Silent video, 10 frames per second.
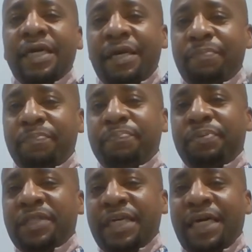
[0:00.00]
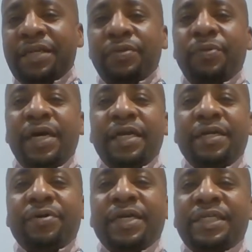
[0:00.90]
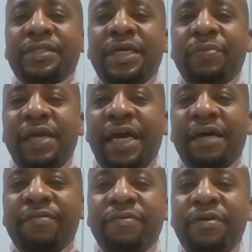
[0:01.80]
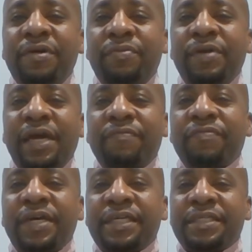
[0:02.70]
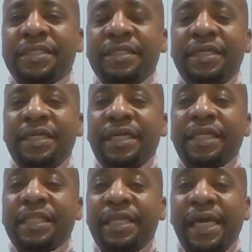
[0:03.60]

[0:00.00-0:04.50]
and put that out of the way. Okay, so now we have this. The